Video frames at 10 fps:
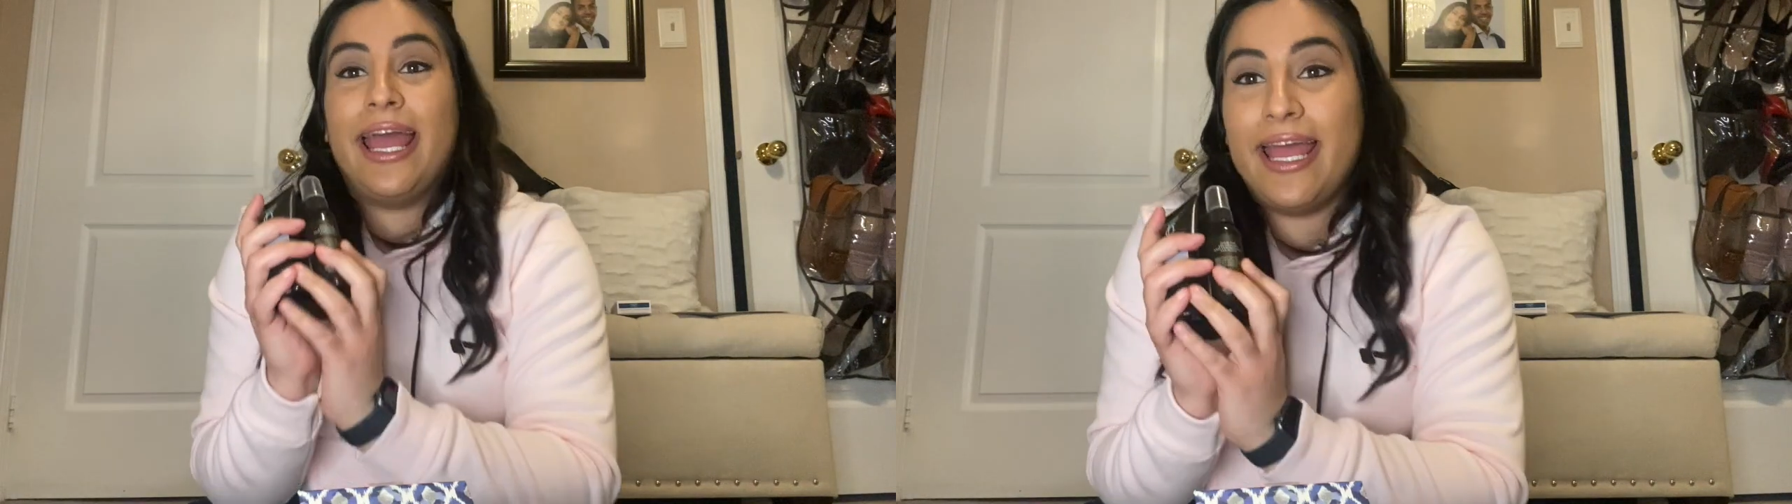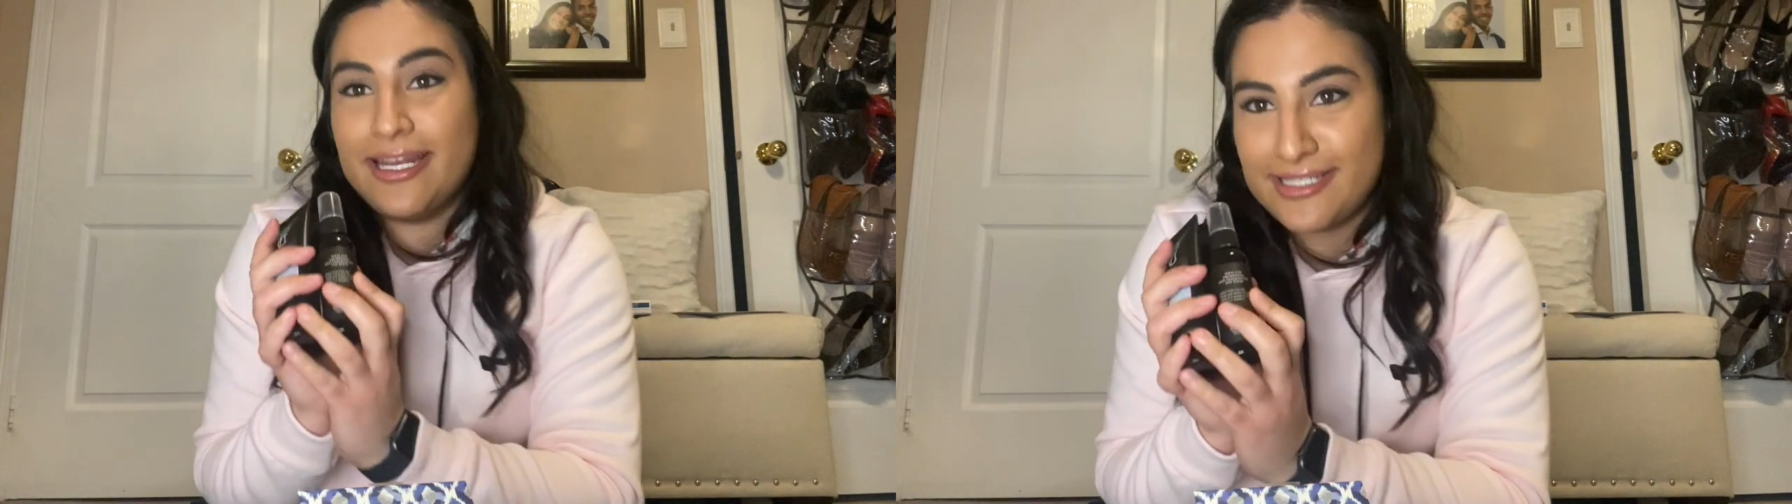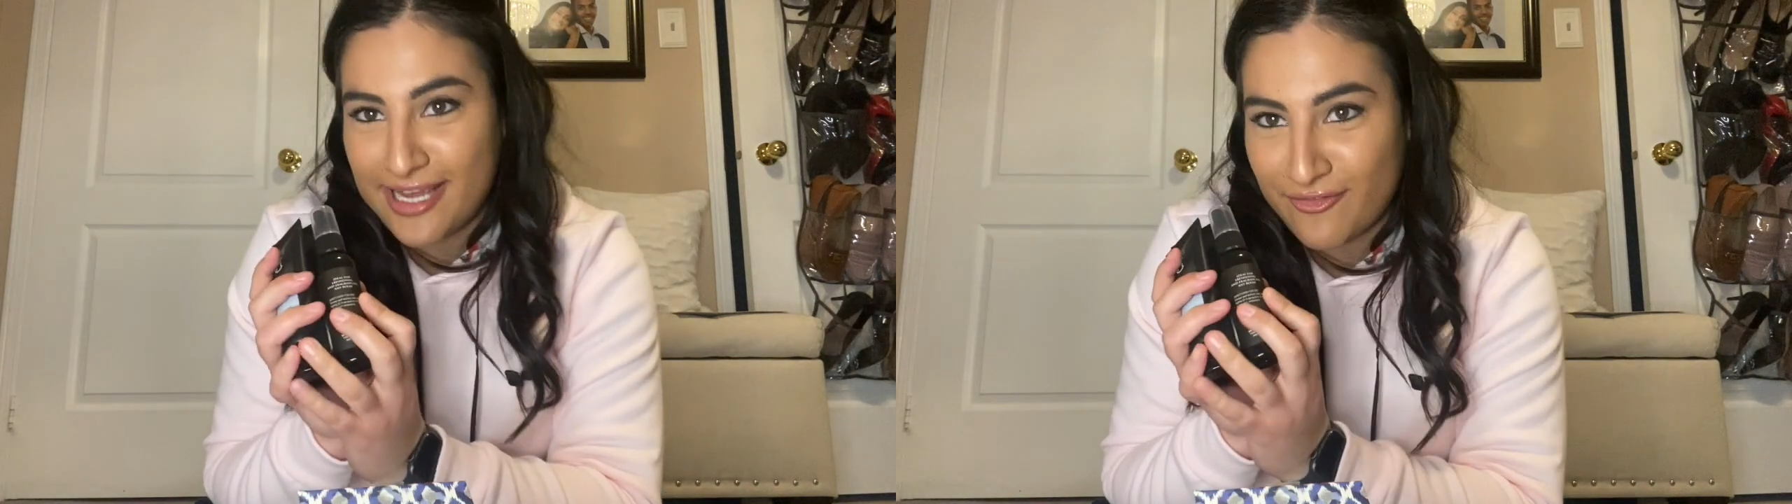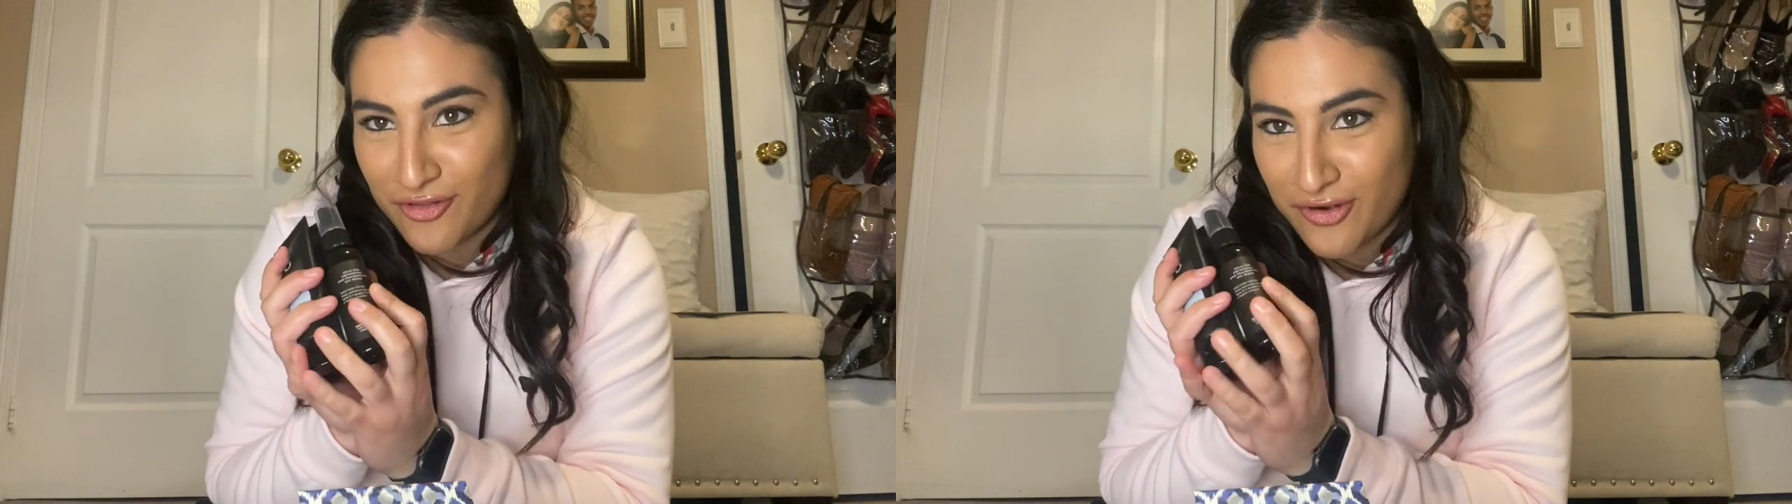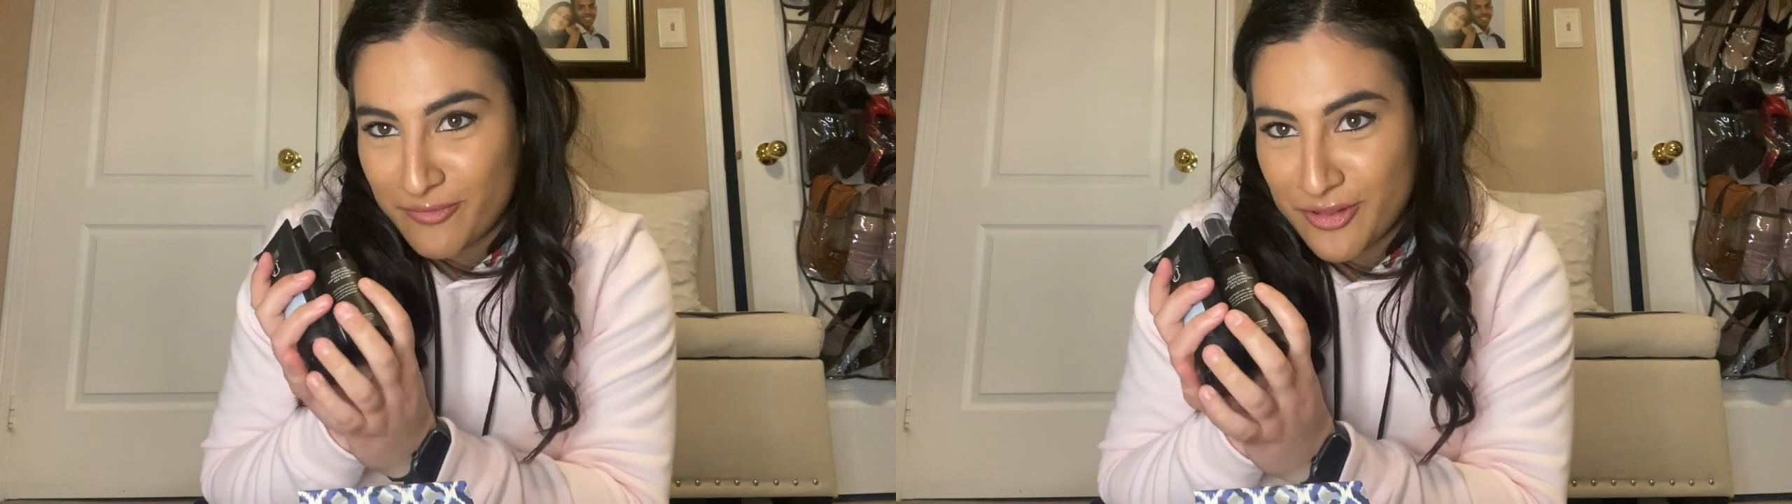And they have a
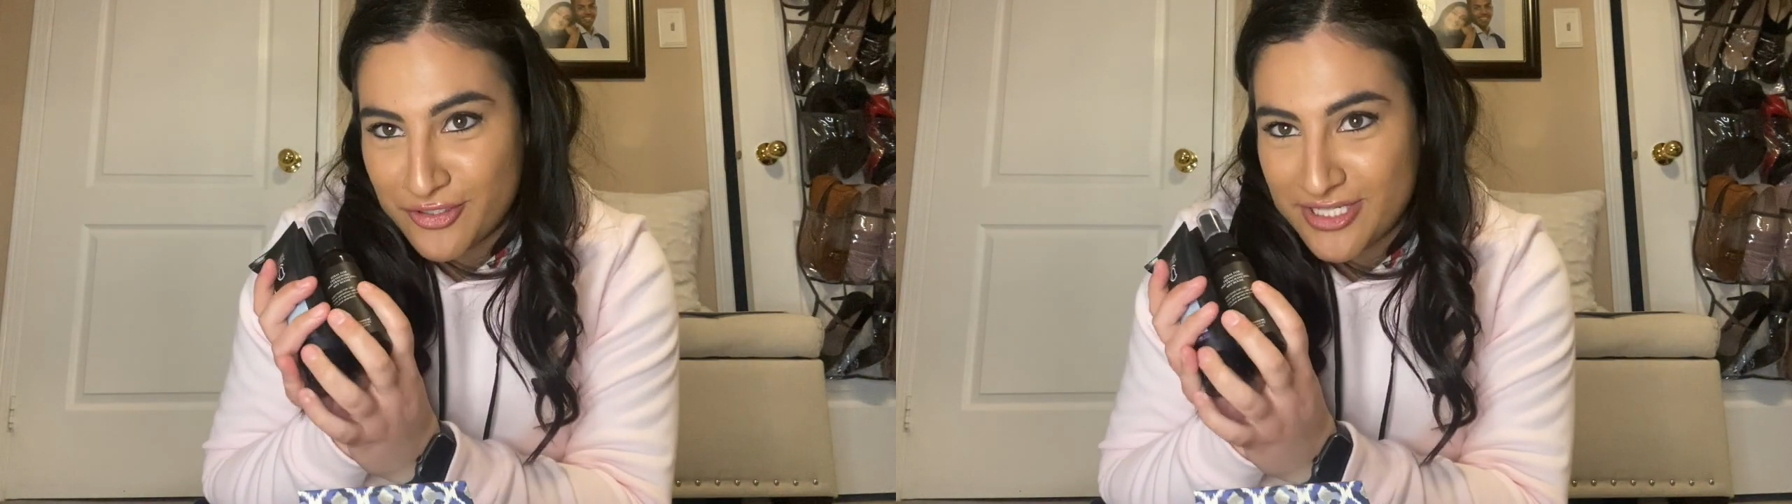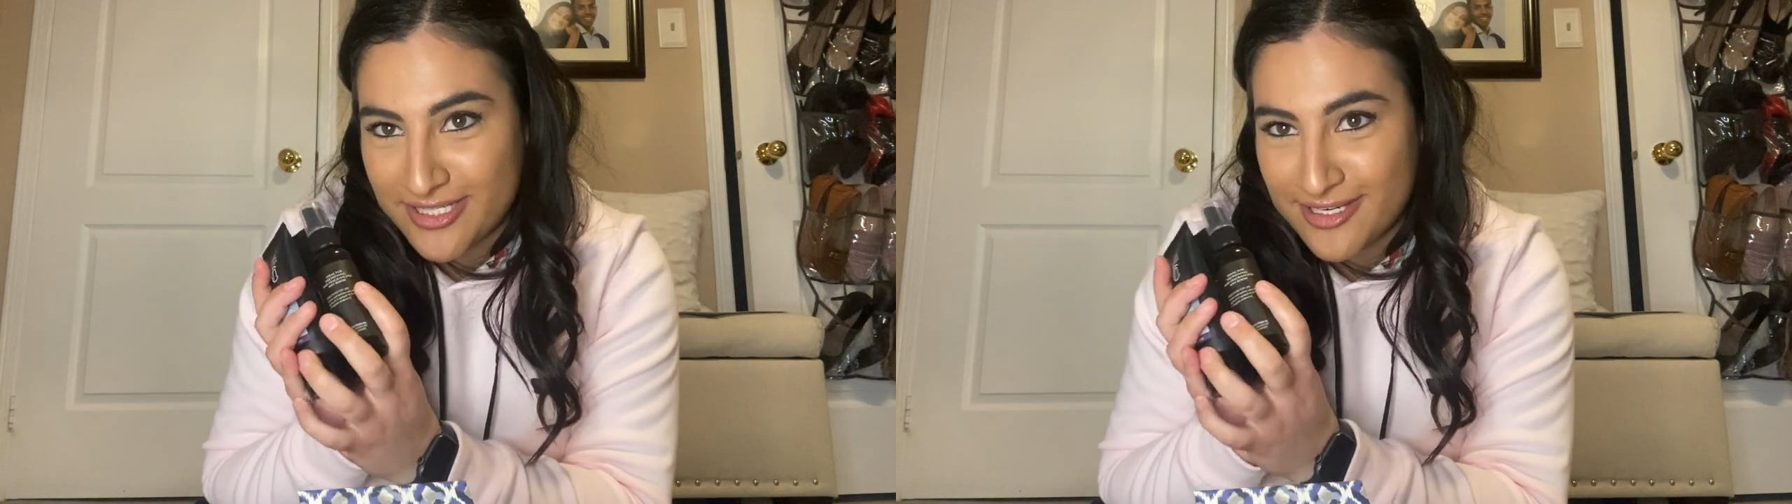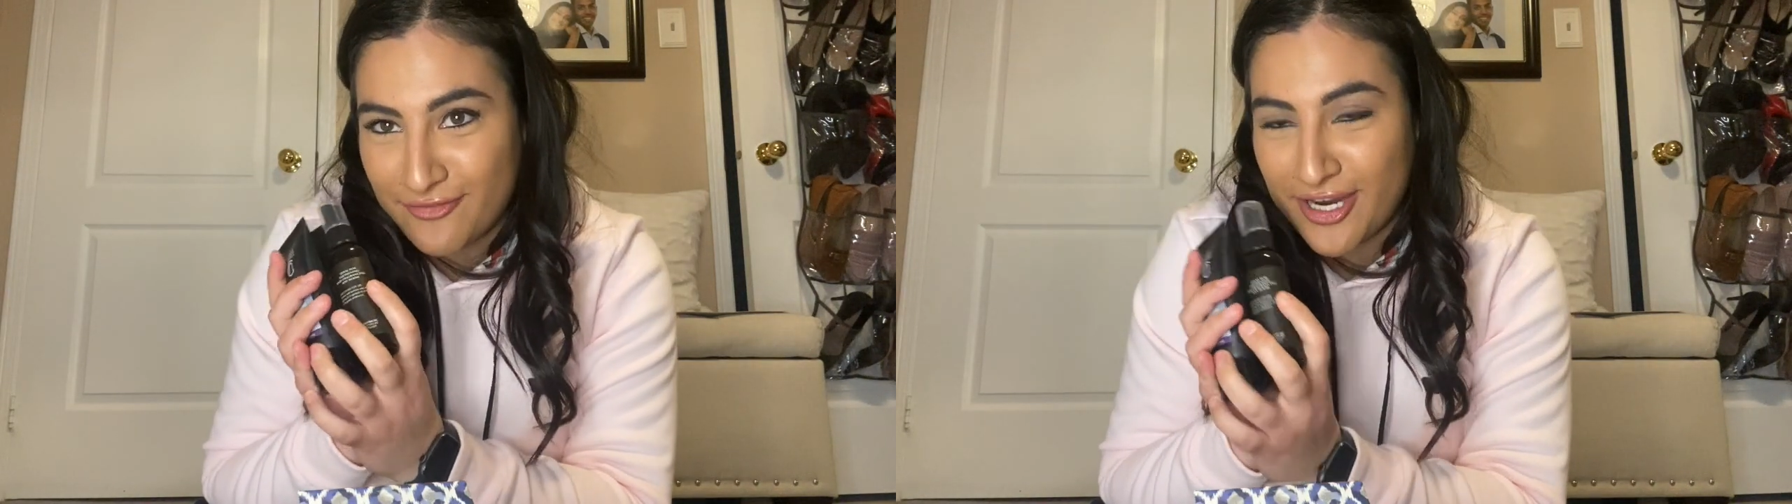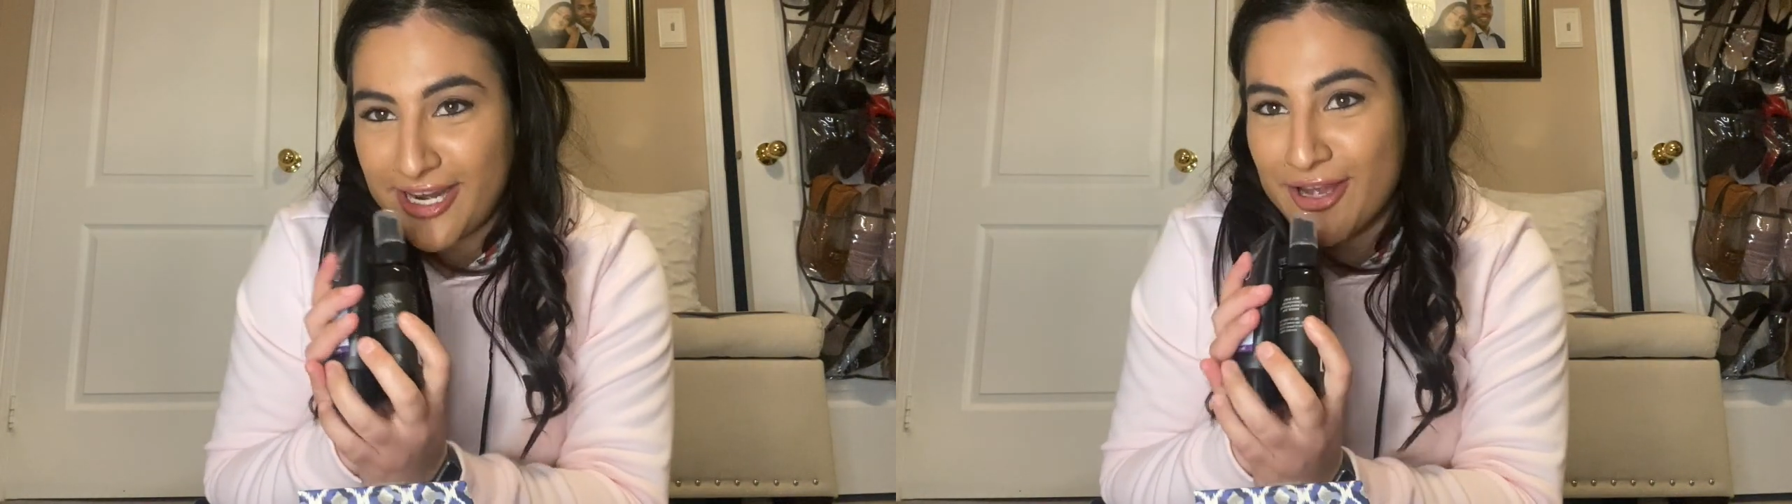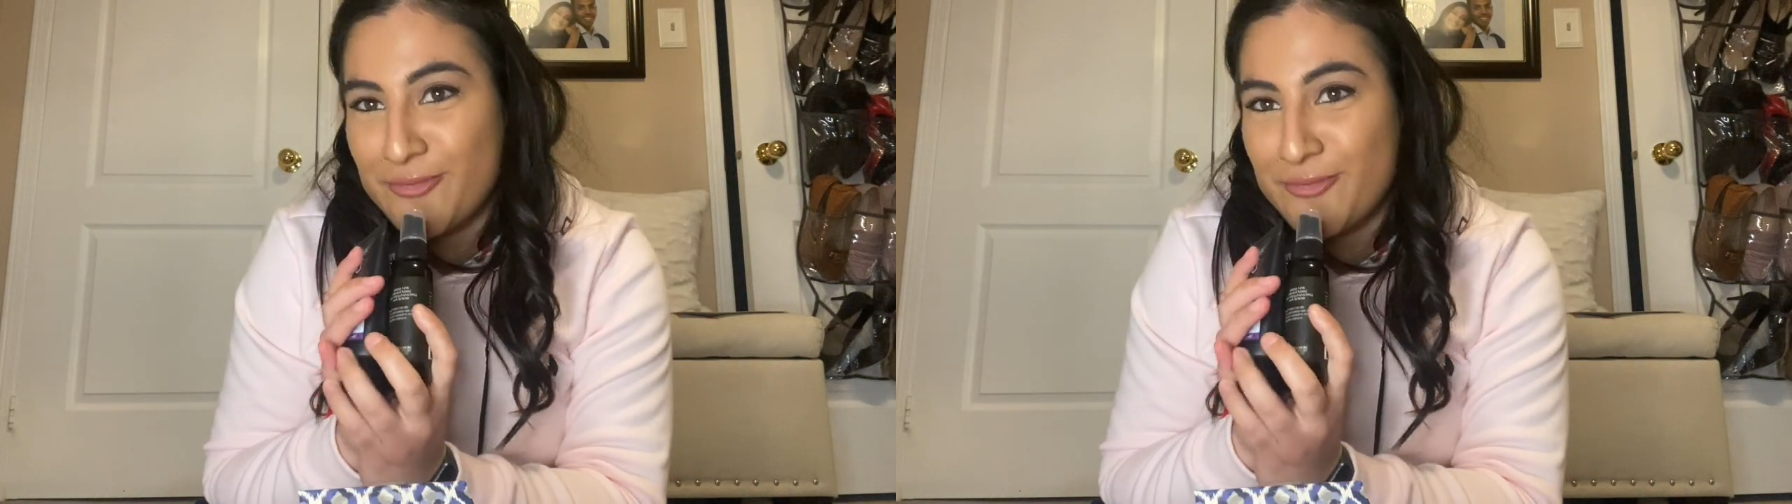lot of Mother's Day stuff right now.